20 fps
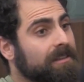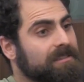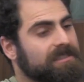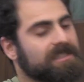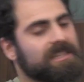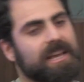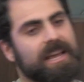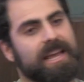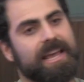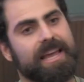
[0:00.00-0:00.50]

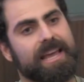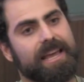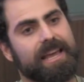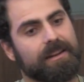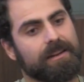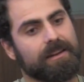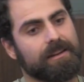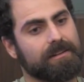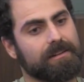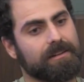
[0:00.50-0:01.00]
to
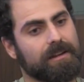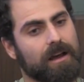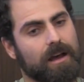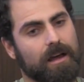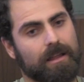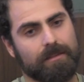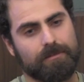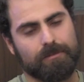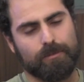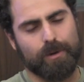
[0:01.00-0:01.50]
hit
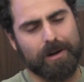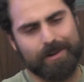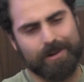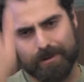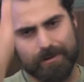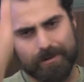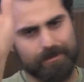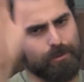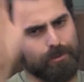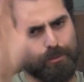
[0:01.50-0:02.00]

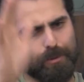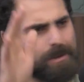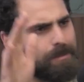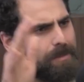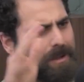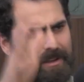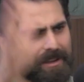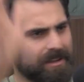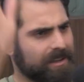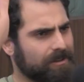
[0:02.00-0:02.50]
3
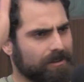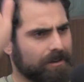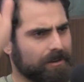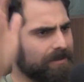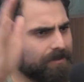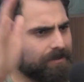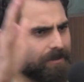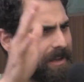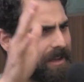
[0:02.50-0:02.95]
million or